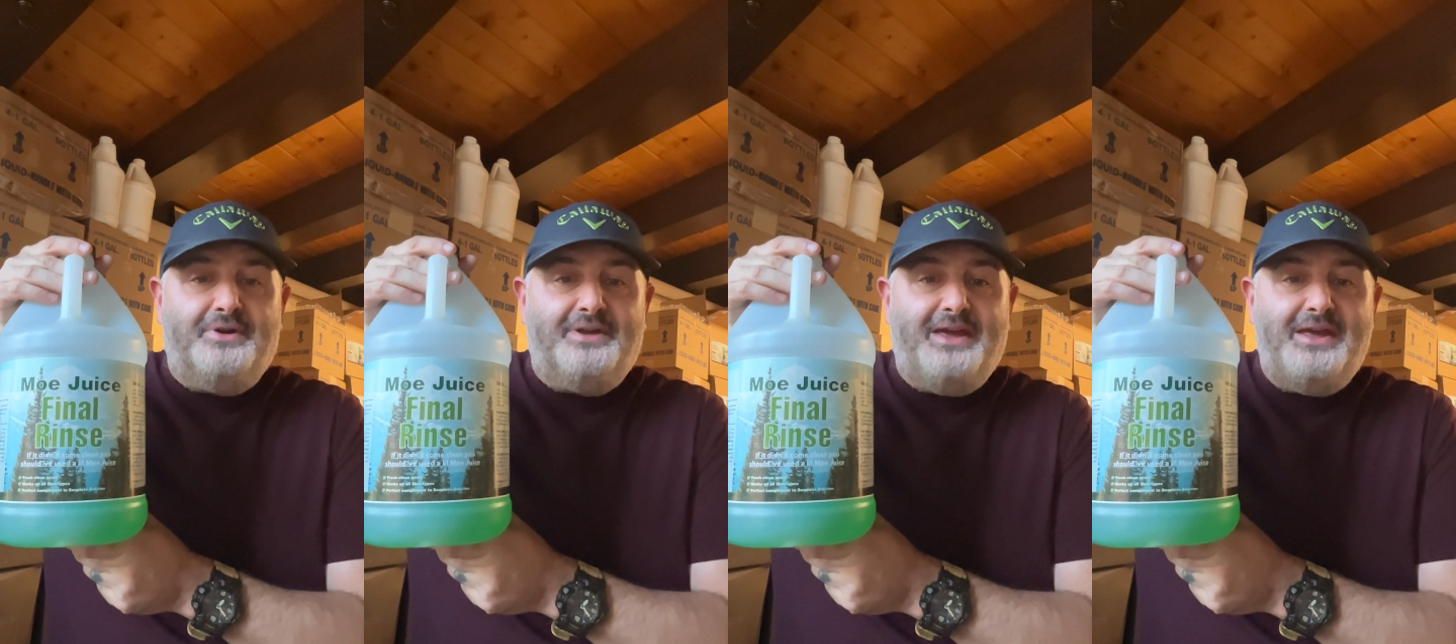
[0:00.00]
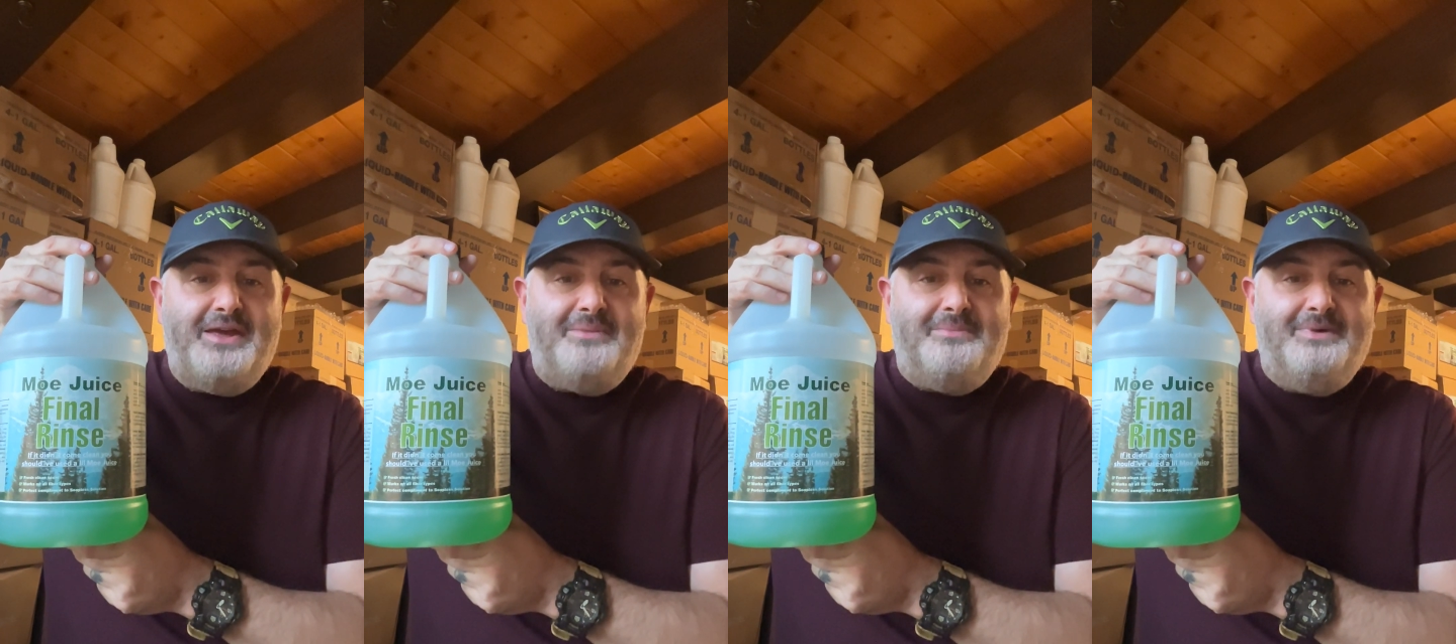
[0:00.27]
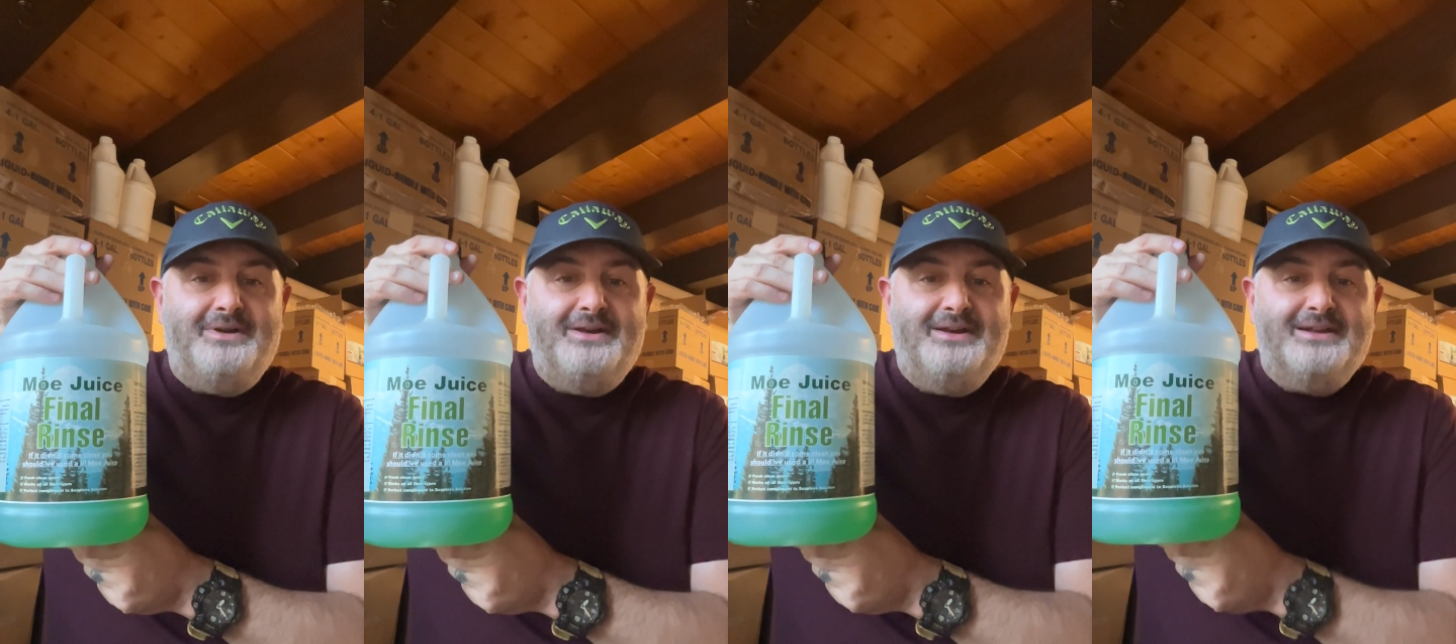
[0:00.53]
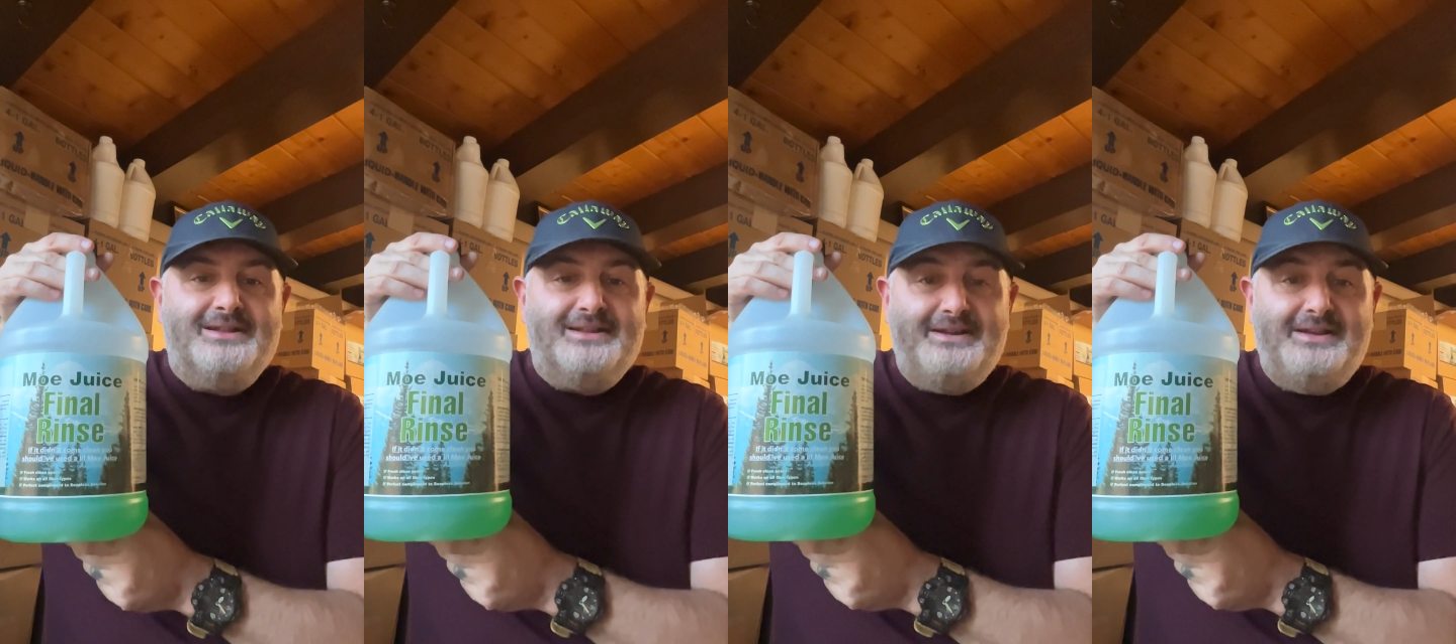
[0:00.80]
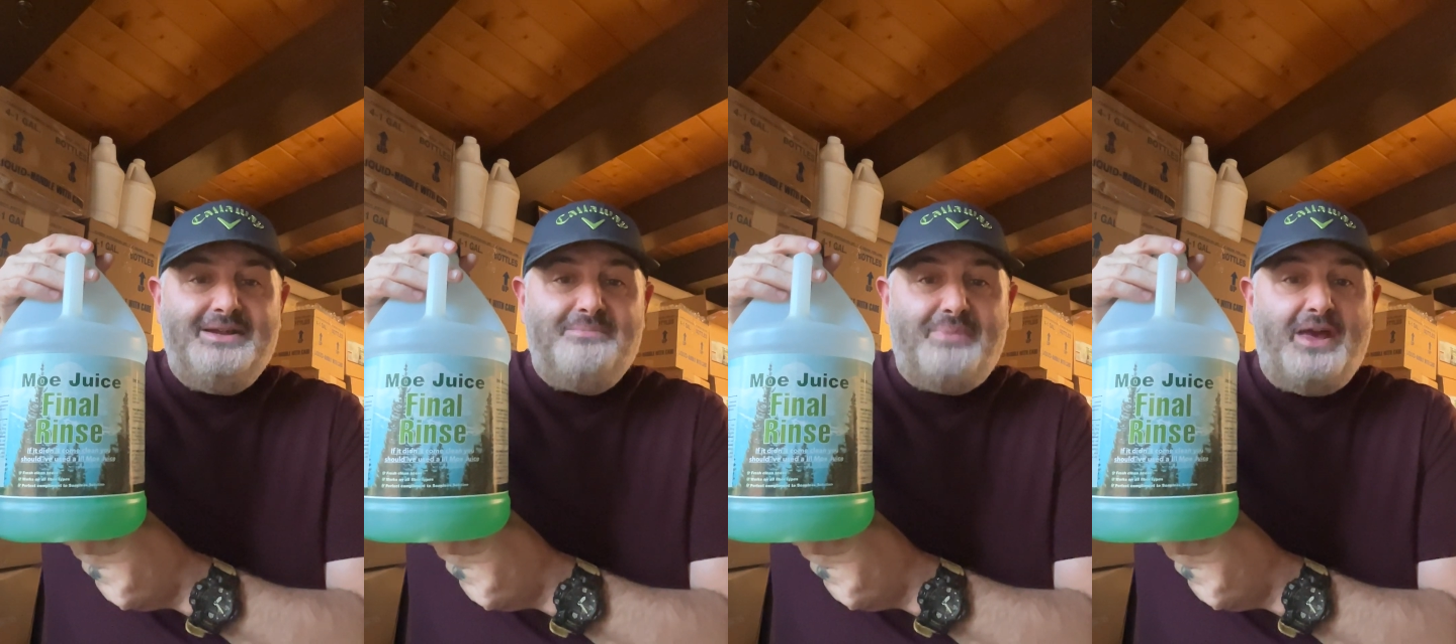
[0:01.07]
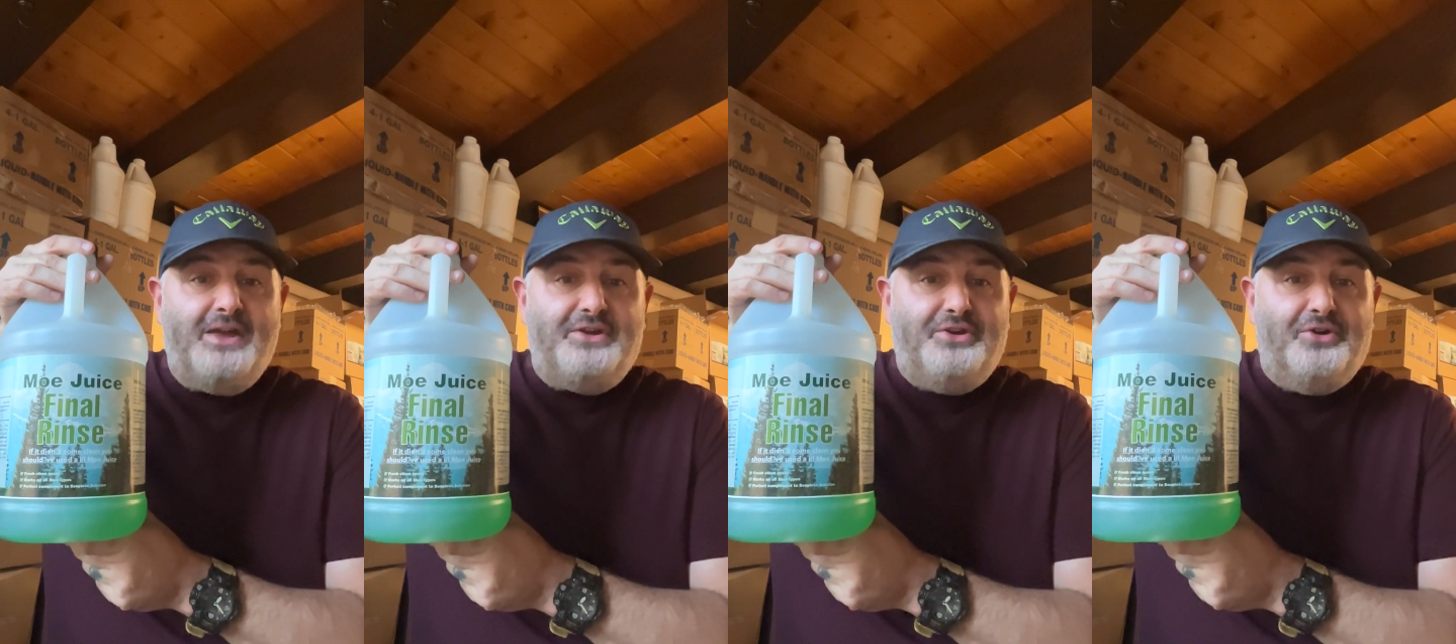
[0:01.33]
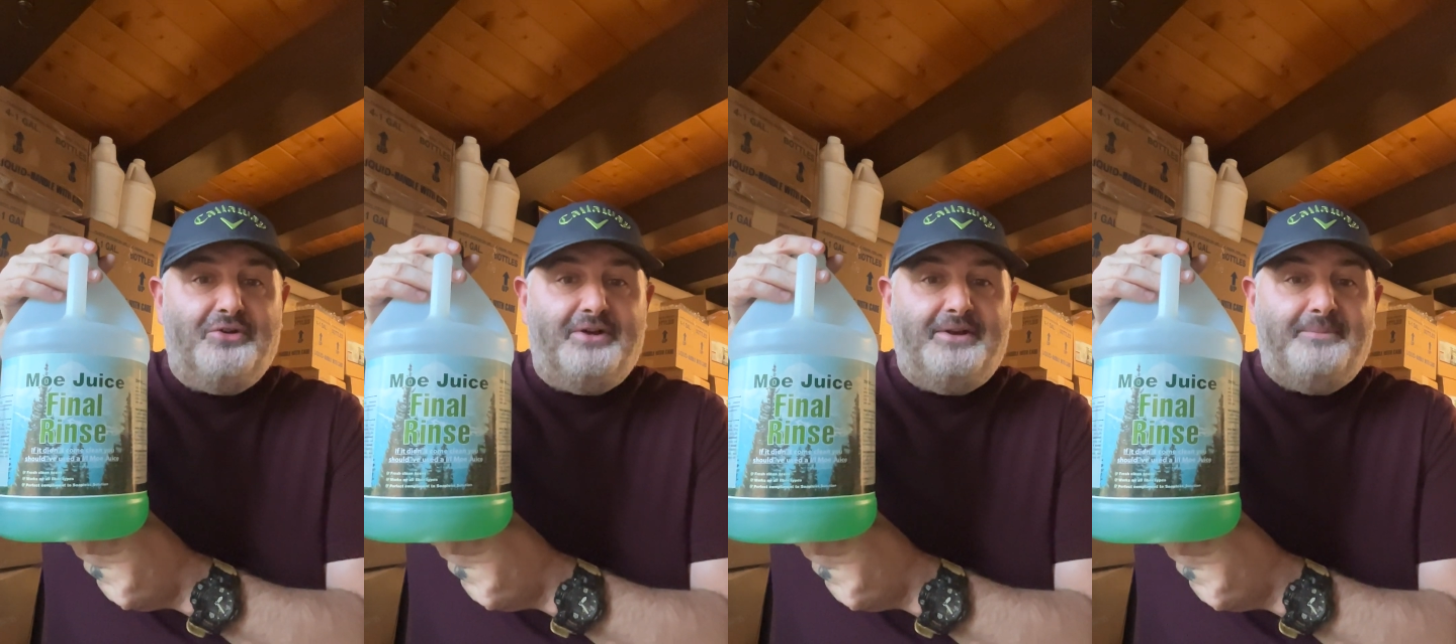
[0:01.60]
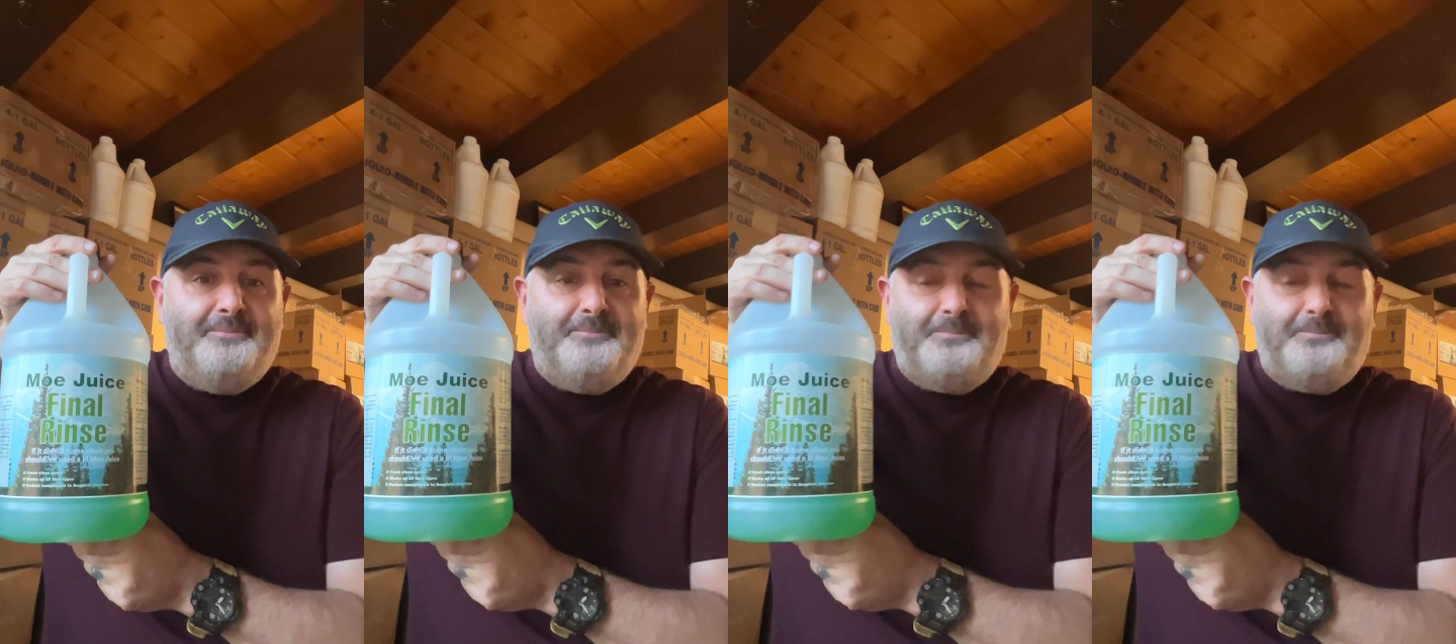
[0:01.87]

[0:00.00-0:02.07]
game cleaning pet urine.